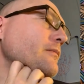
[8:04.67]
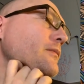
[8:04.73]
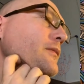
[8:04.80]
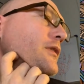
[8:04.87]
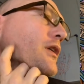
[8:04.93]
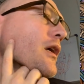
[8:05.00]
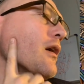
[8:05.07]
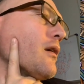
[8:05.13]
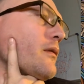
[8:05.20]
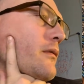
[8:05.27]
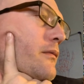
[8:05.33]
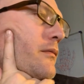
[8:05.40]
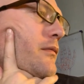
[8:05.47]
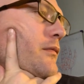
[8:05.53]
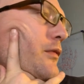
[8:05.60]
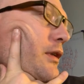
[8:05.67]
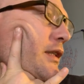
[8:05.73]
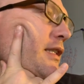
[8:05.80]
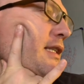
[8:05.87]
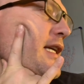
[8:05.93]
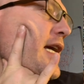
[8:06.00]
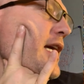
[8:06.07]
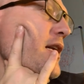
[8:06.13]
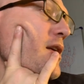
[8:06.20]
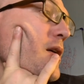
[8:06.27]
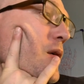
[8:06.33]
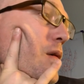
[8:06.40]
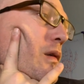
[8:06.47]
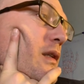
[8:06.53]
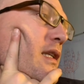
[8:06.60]
So once again,
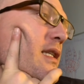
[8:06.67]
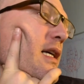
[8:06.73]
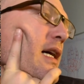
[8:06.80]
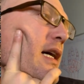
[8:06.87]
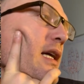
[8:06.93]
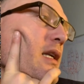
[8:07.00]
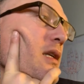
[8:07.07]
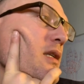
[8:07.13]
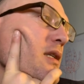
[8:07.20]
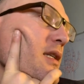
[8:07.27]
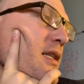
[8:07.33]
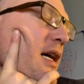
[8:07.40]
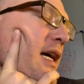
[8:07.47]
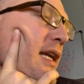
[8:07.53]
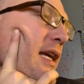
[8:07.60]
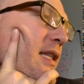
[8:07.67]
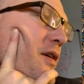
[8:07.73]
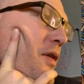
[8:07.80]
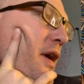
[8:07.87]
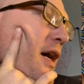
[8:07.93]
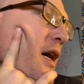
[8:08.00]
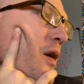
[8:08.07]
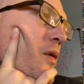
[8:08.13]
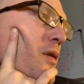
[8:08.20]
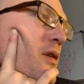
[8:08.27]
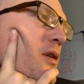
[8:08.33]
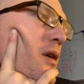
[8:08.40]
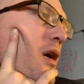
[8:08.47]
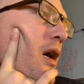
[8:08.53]
cool designing in the round.